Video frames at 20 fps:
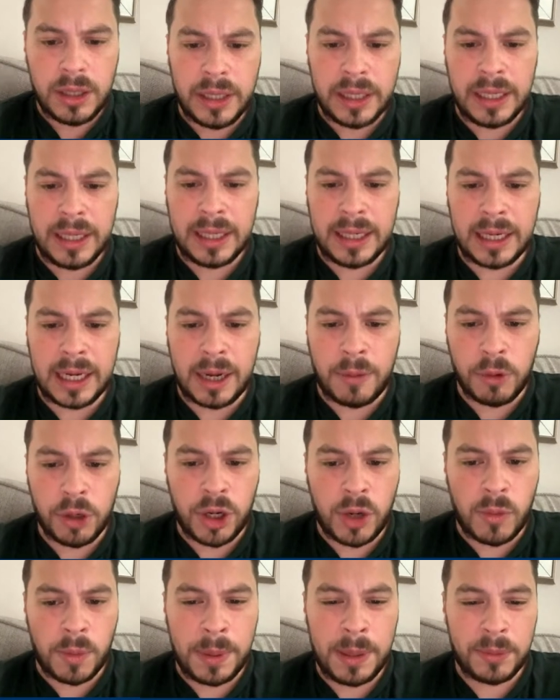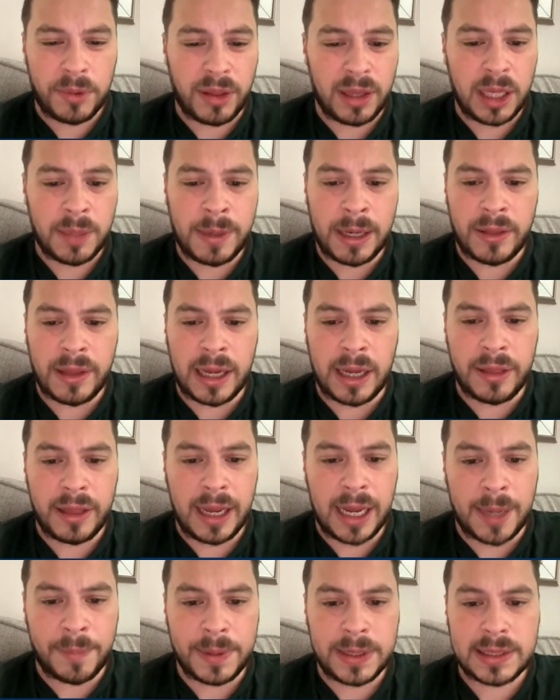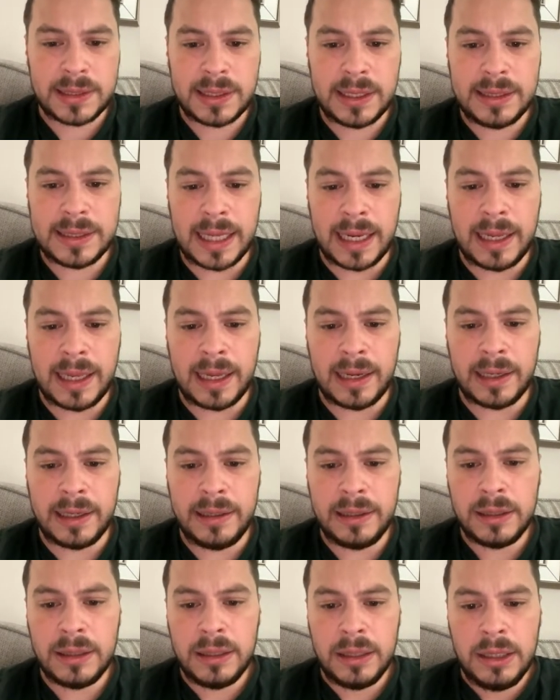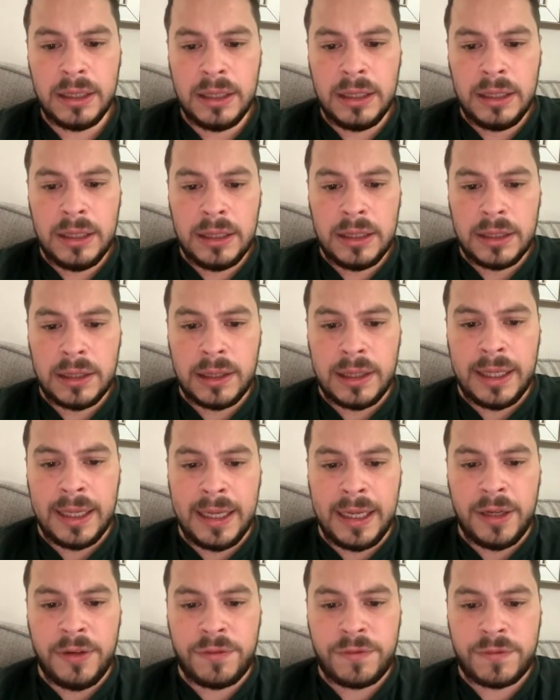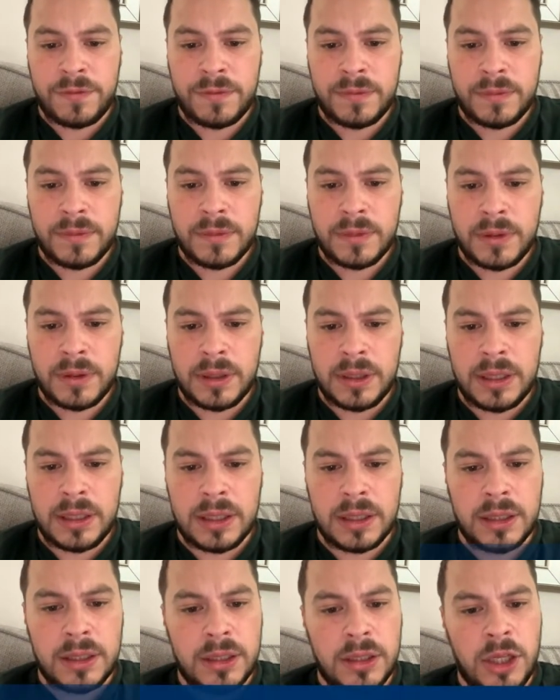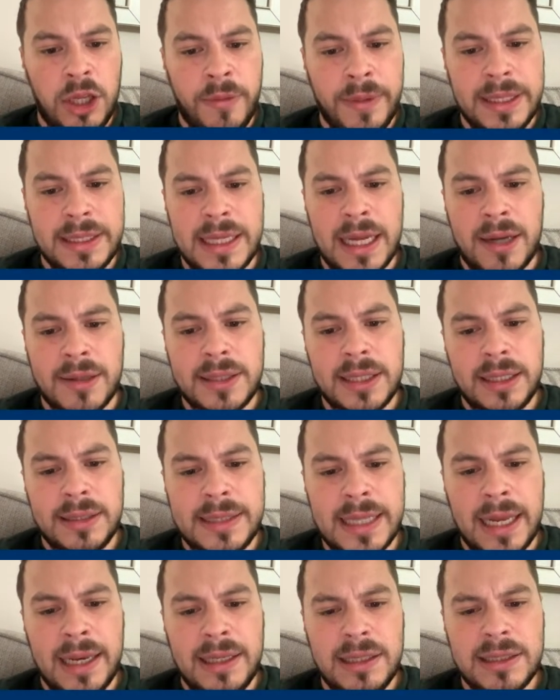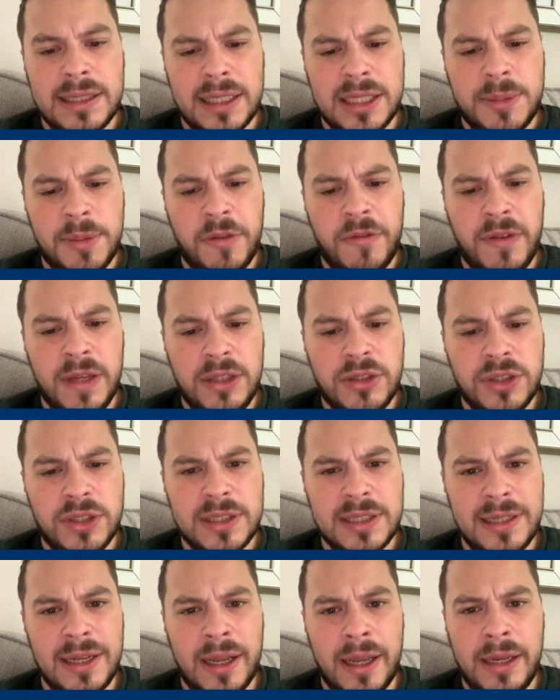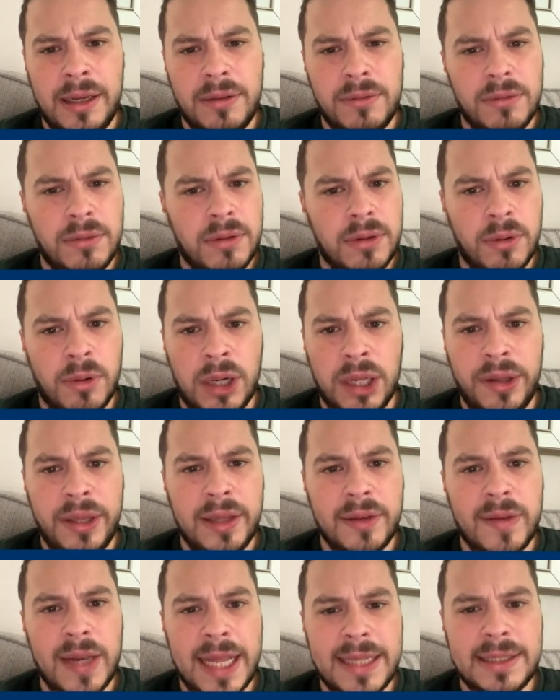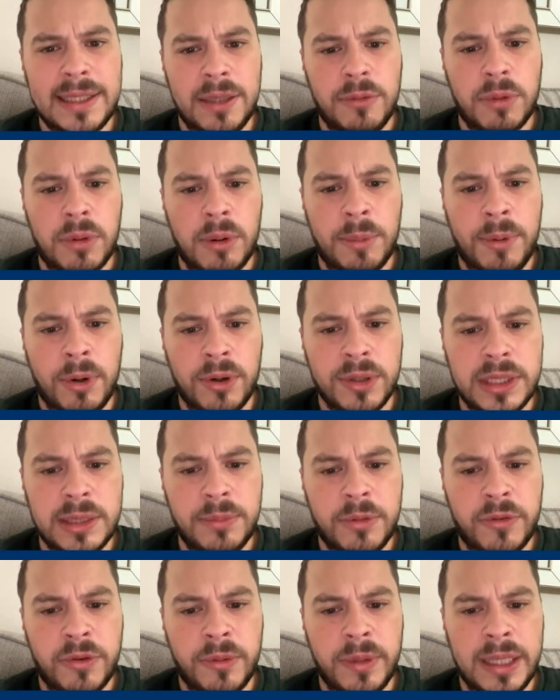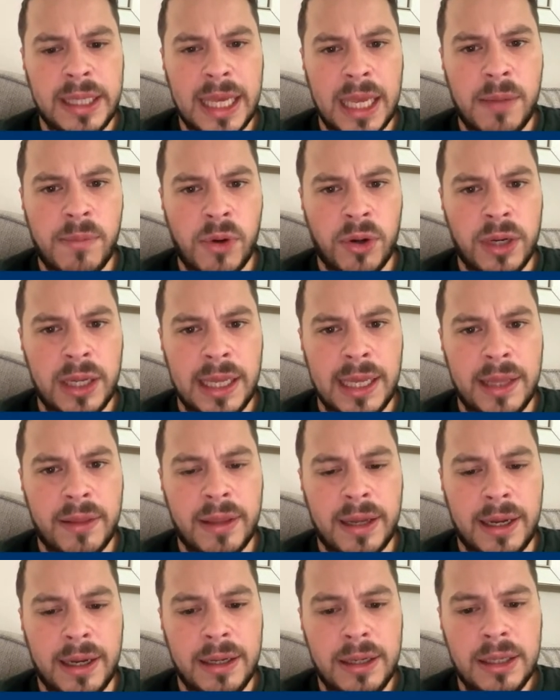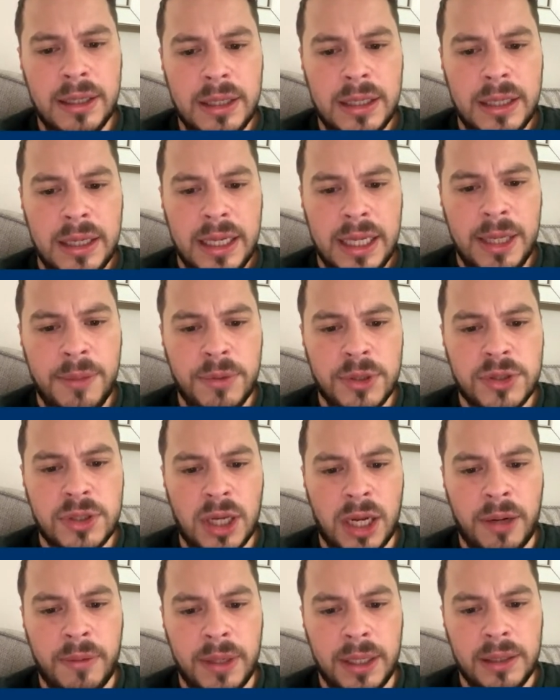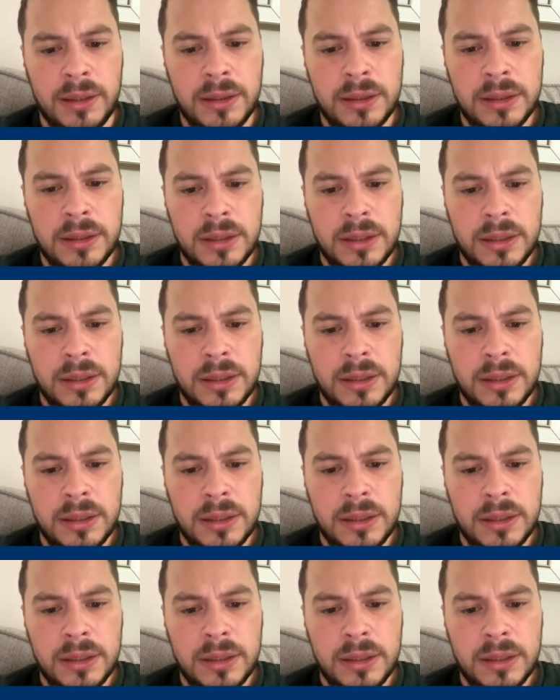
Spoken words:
I want to know what people think about that. Are they happy to see Dele Alli leave? Louis now saying Dele's set to be featured tonight. Well, the Athletic were reporting before we came on here that he was going.